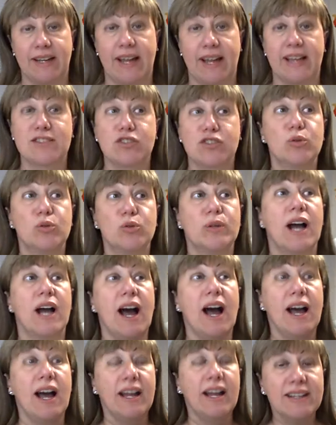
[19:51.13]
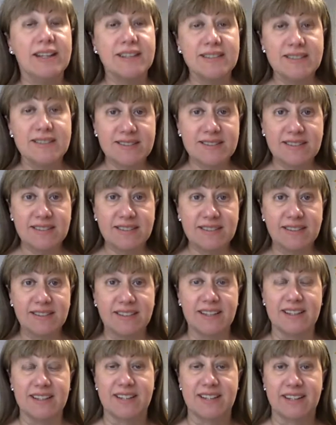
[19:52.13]
as Lucanus
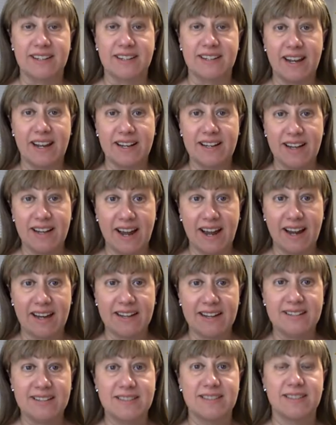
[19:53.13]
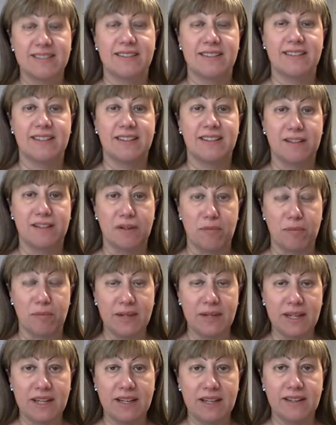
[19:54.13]
is at that night in a
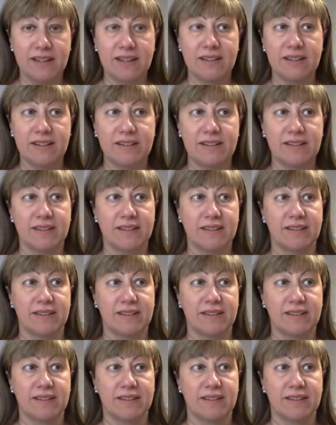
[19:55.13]
meeting